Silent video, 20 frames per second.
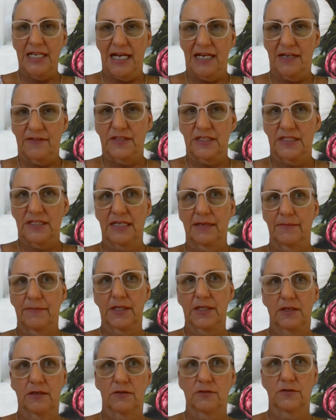after
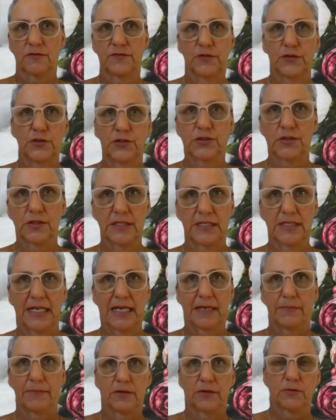something controversial had
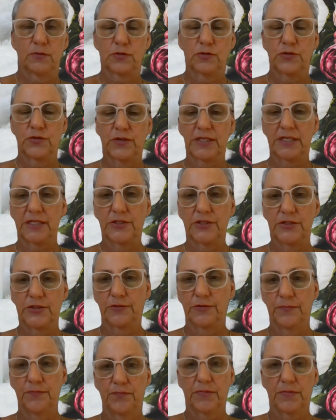happened or triggered
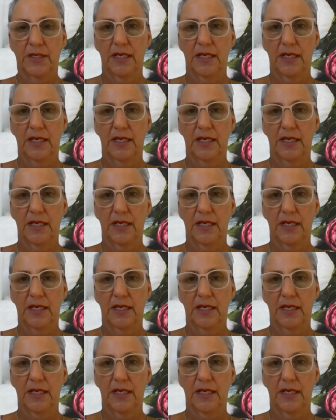you,